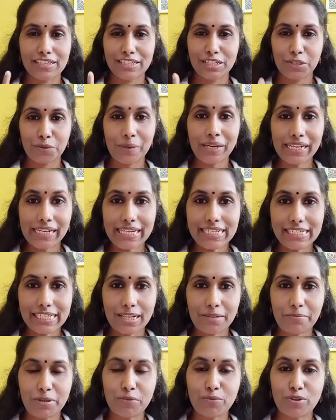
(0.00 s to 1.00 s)
Quickly tell
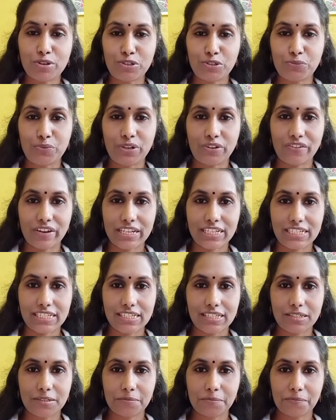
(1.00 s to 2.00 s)
me, what do we
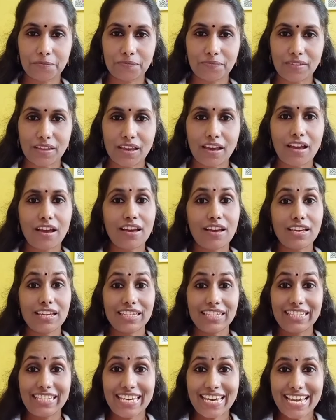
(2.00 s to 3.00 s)
write?
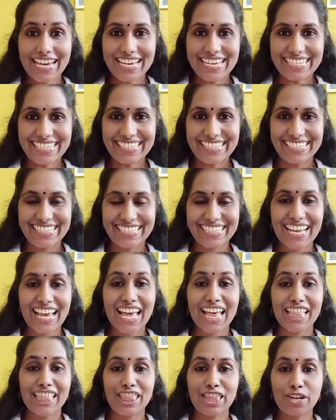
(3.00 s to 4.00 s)
Yes,
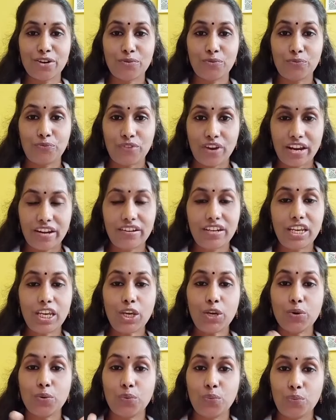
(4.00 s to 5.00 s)
the
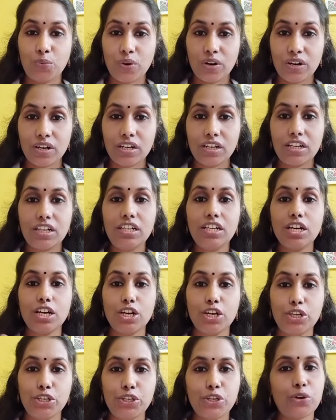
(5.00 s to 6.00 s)
very word
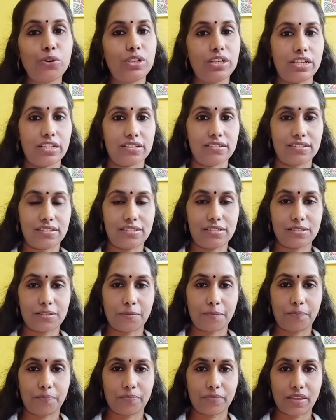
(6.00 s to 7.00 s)
notice.
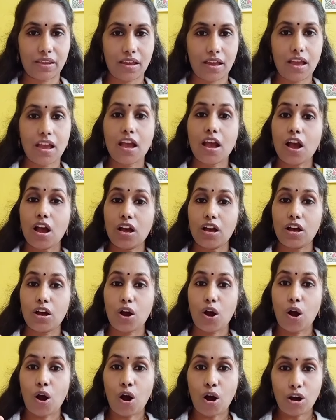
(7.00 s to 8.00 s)

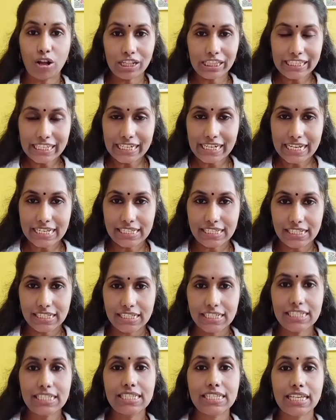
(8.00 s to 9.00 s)
All the
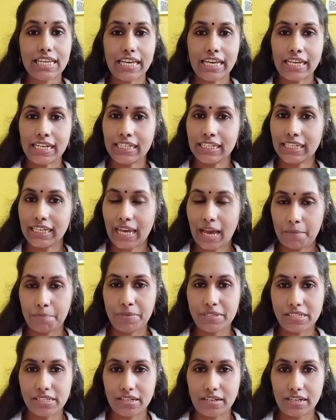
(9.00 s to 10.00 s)
letters in
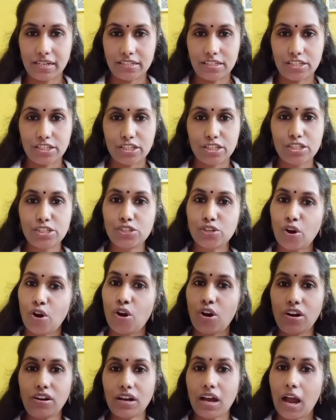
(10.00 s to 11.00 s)
capital letters
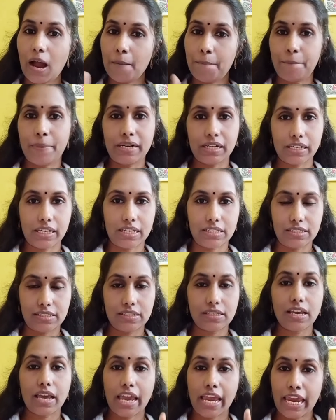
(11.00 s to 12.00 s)
or uppercase.
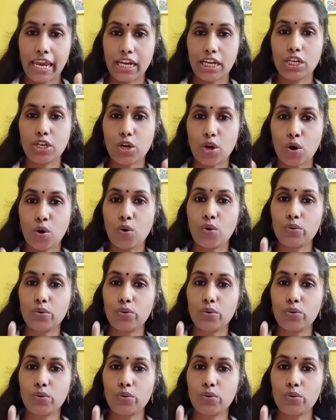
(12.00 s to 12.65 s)
N-O-T-I-C-E.